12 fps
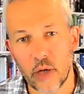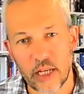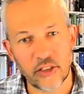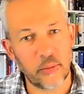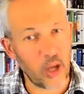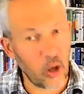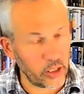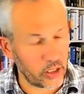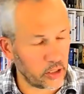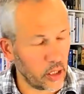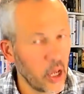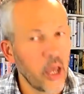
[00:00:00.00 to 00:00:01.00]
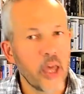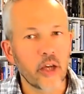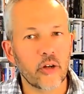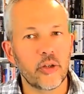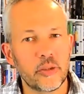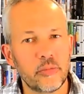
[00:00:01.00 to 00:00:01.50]
And to be honest,
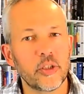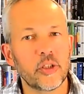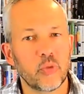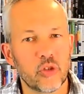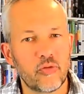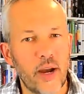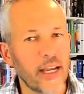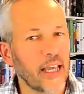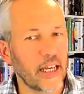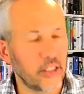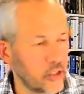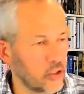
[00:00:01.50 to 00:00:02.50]
Christmas was relegated